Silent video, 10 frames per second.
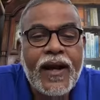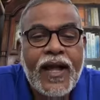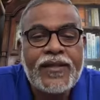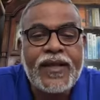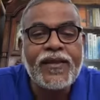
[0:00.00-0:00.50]

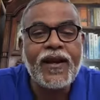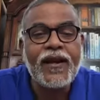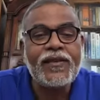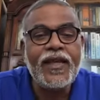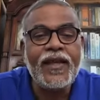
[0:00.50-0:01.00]
Rajendra
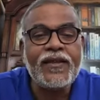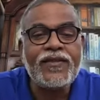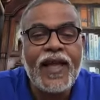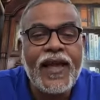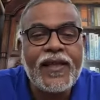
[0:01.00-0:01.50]
Randhir is
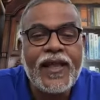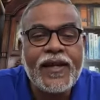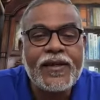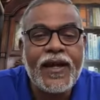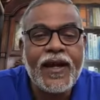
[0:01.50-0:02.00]
saying
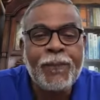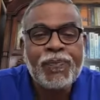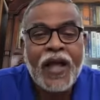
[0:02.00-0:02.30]
that